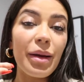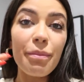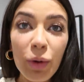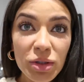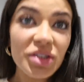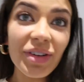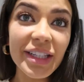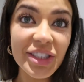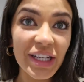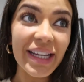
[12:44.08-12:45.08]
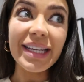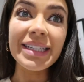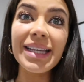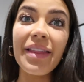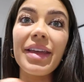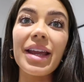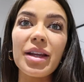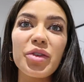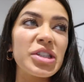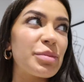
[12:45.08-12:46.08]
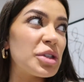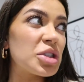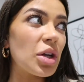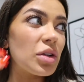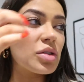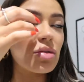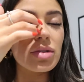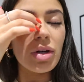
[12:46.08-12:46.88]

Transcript: mozzarella cheese, and then crispy shallots on